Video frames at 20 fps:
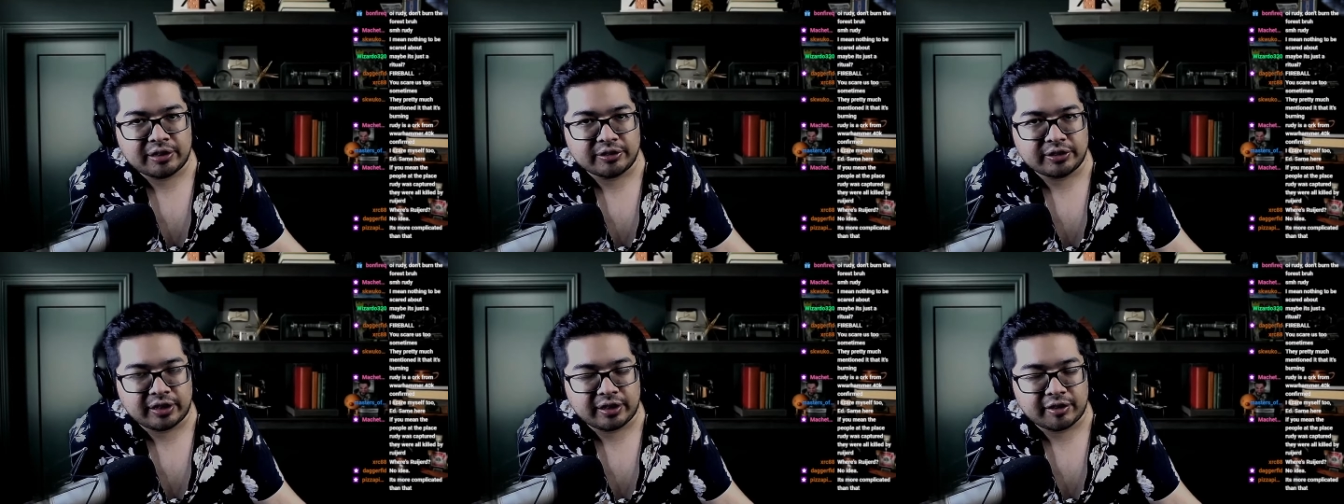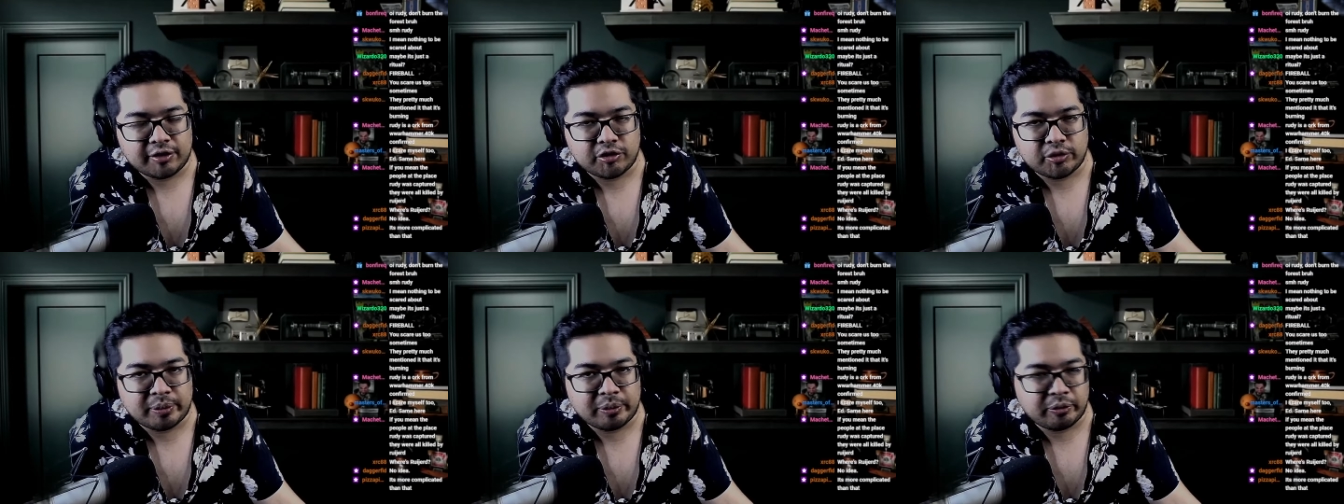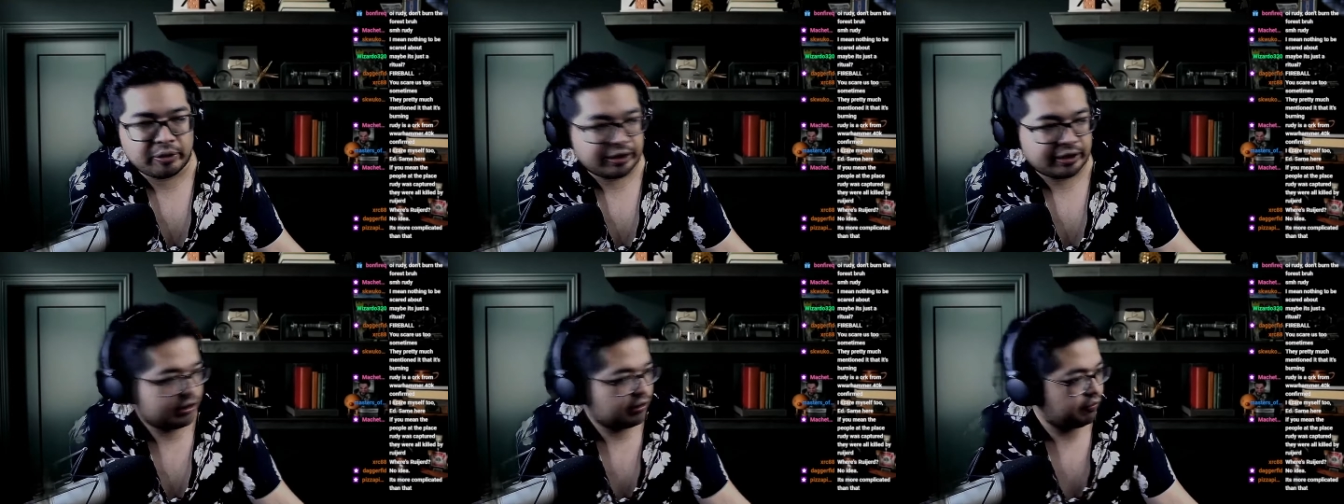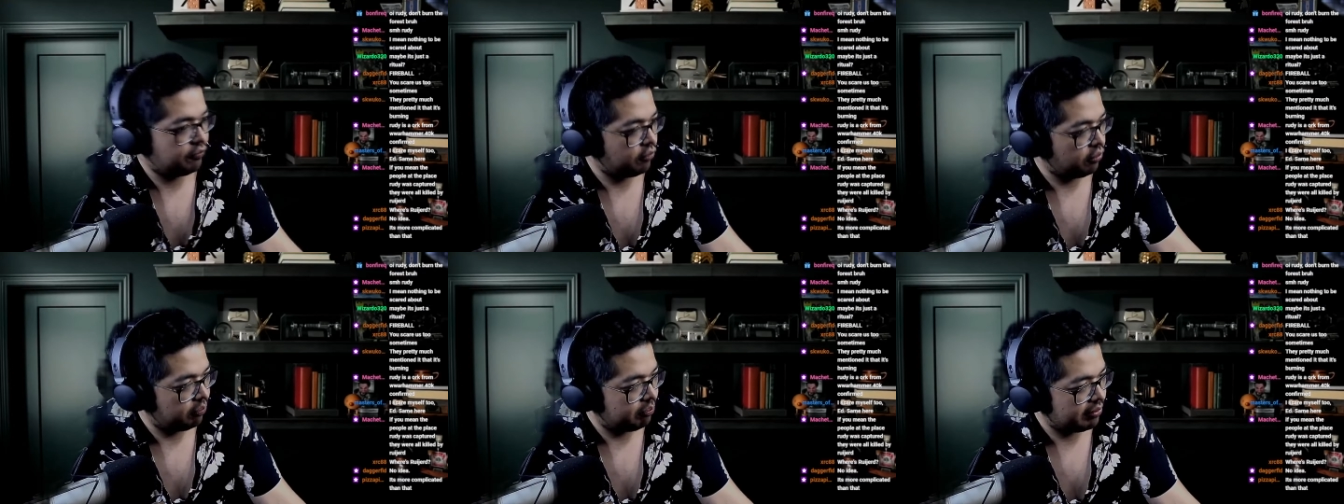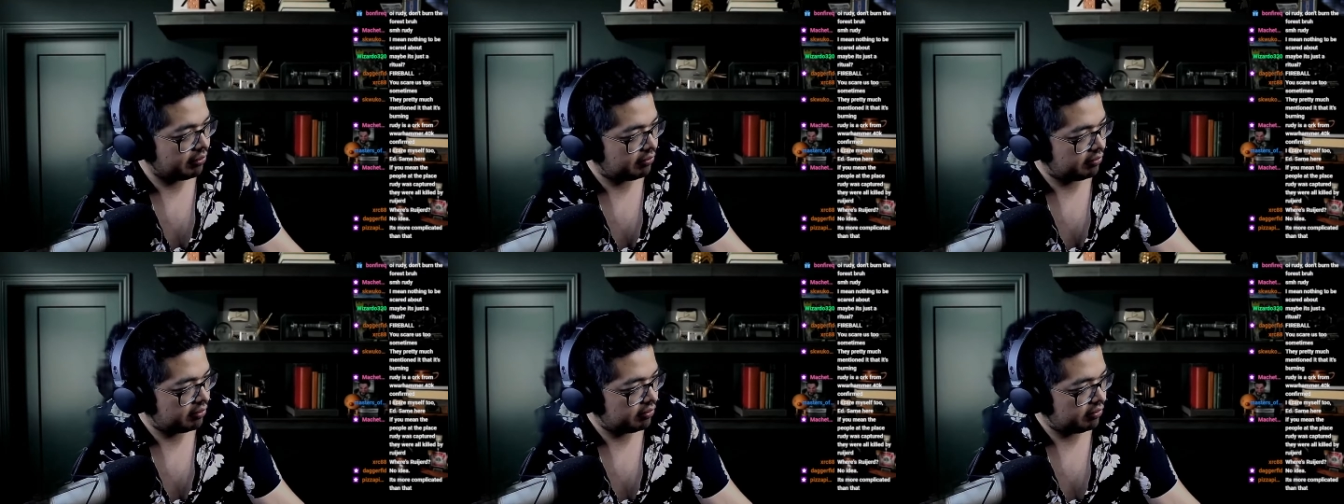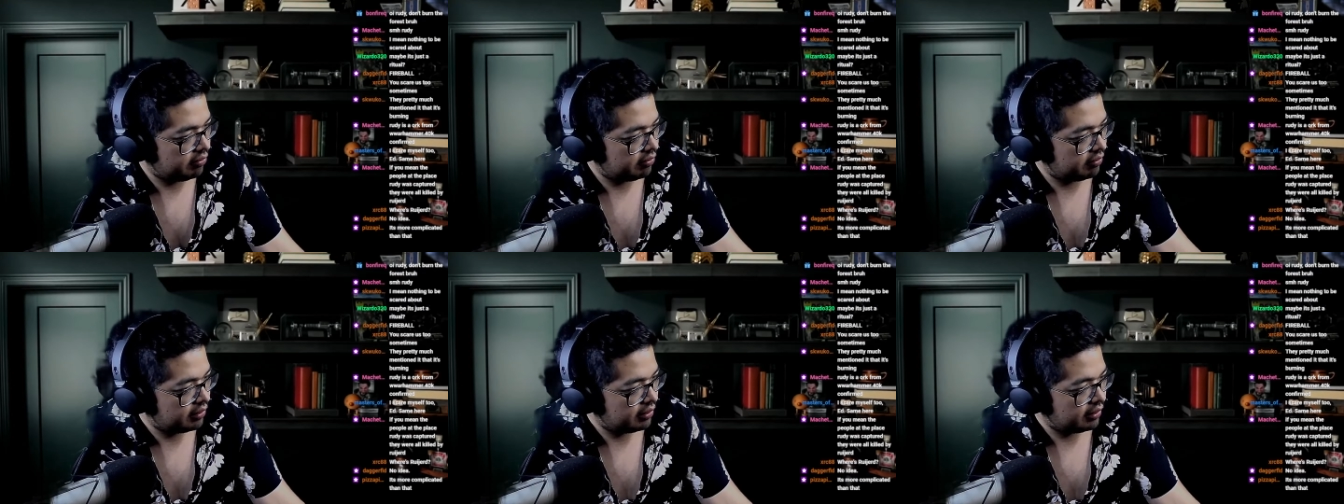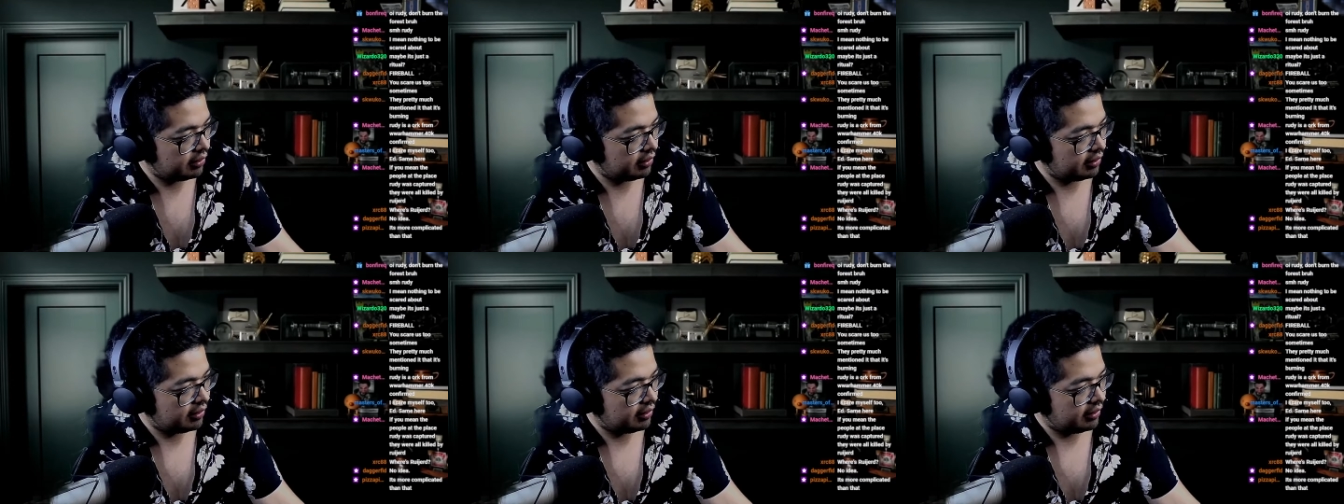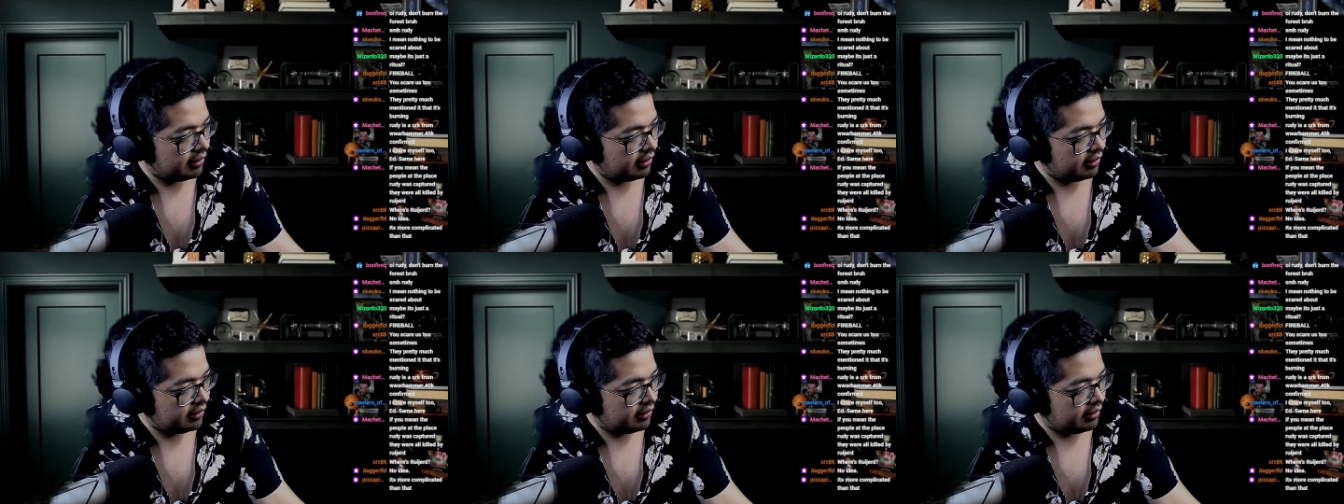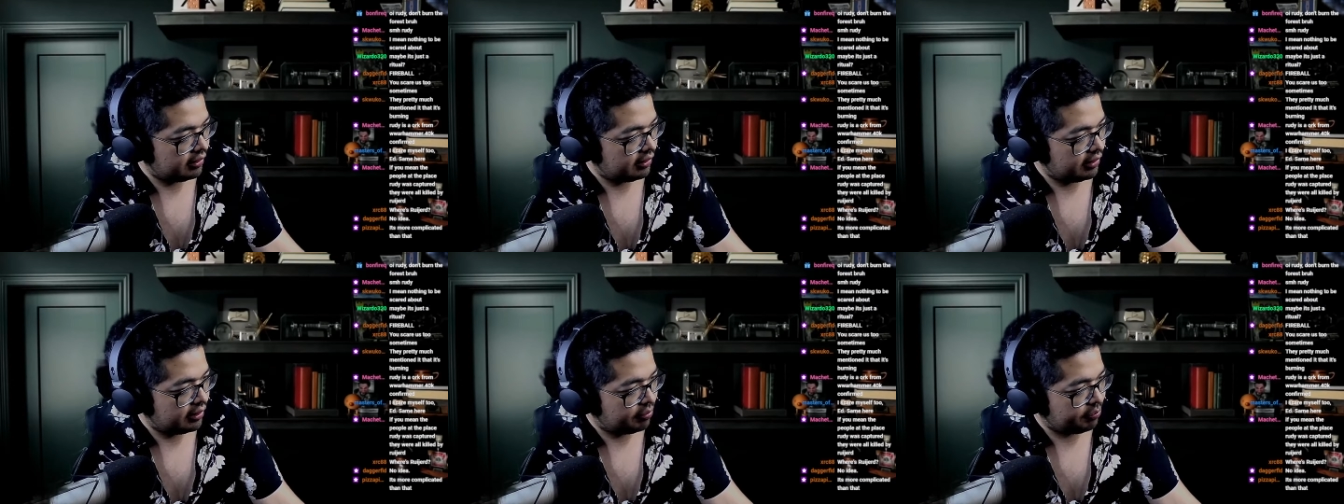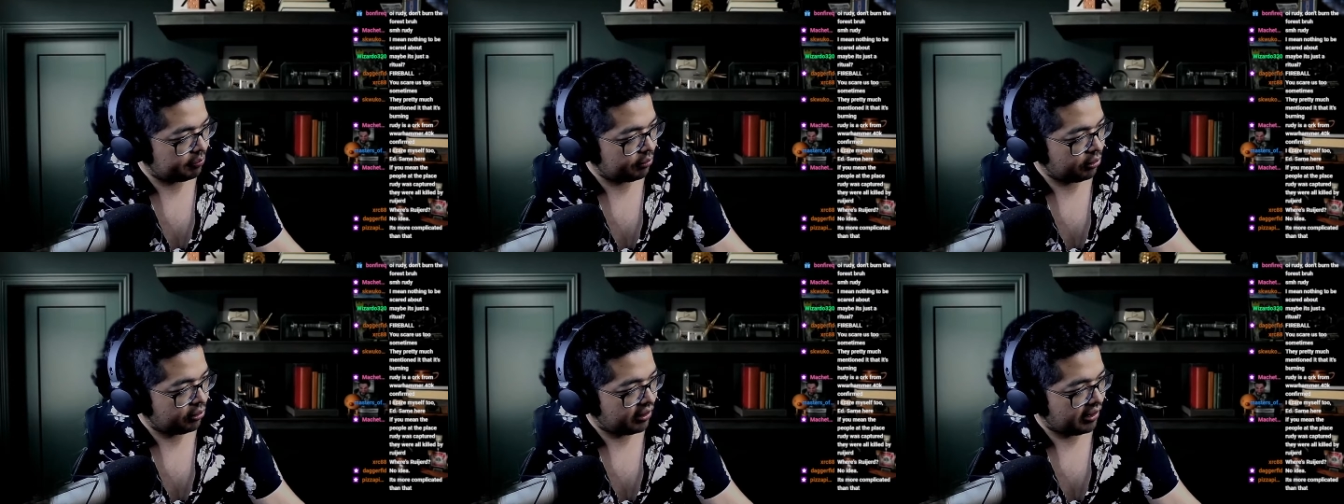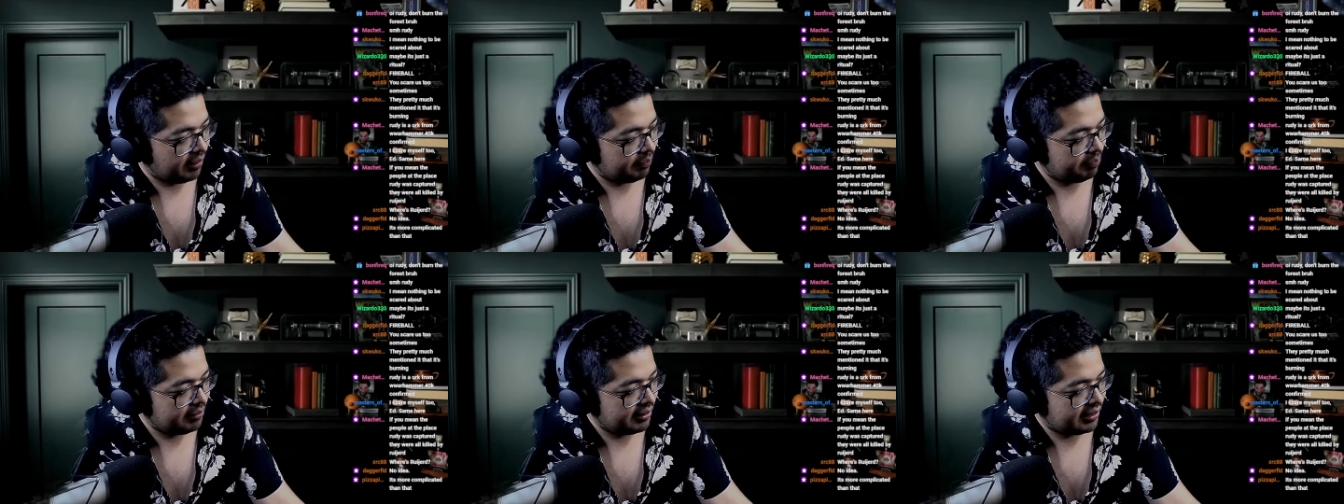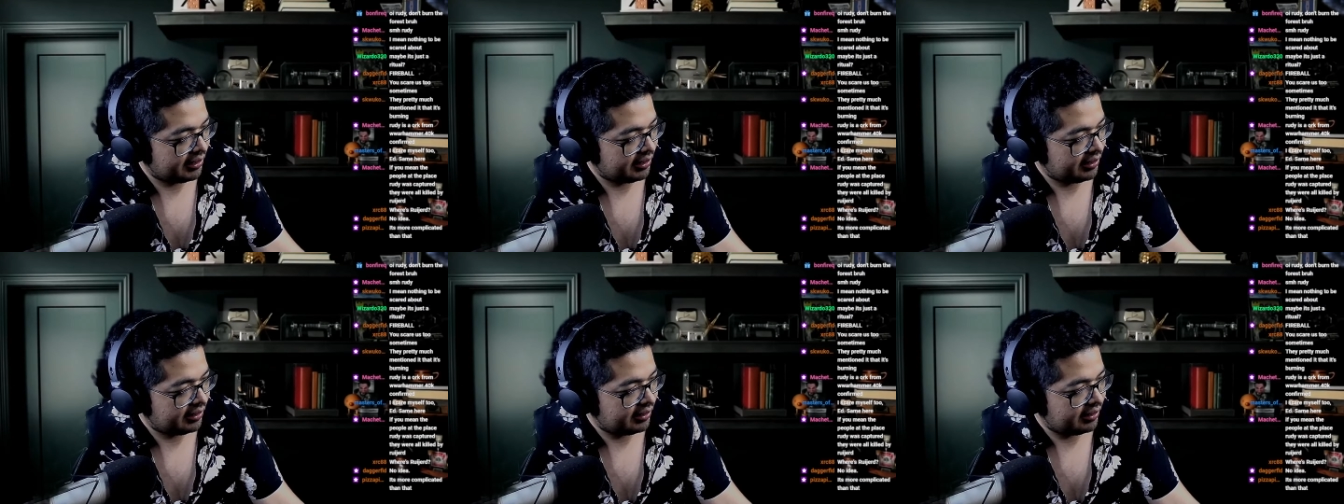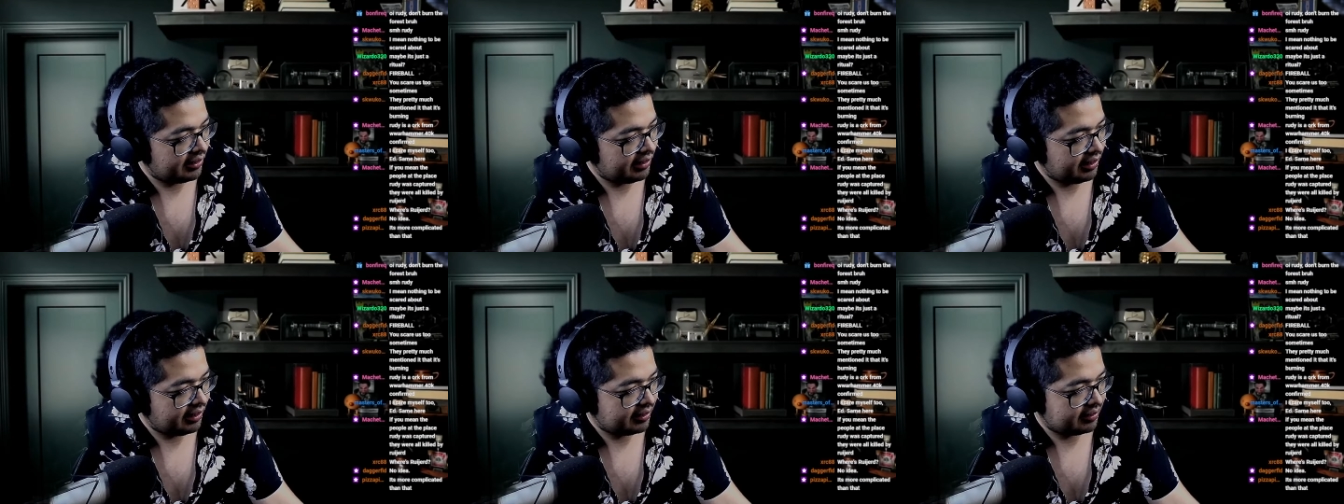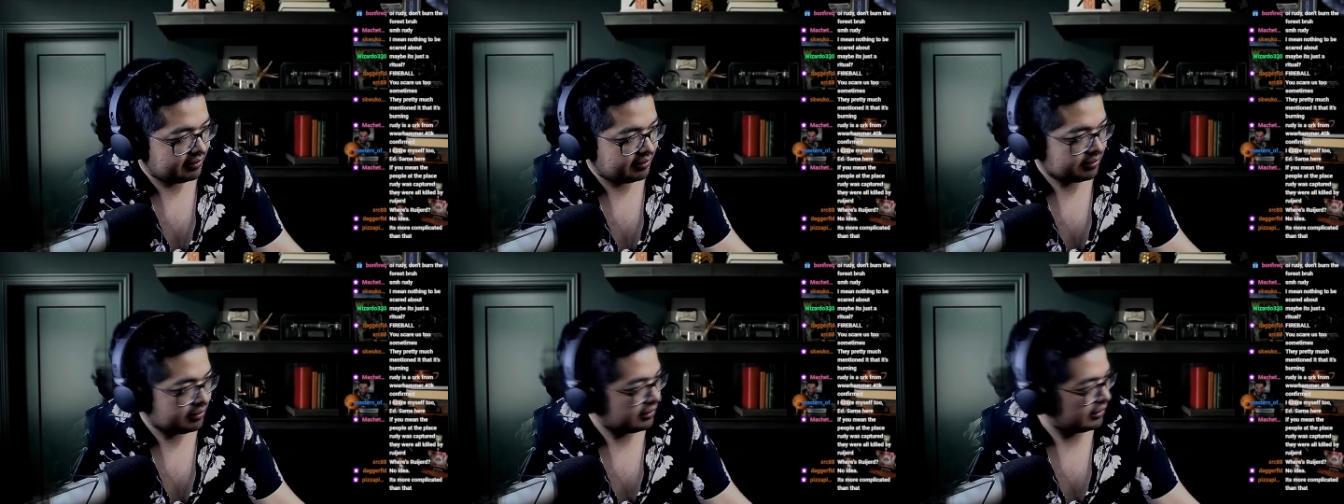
out there has to be running the Ford business. It's more complicated than that.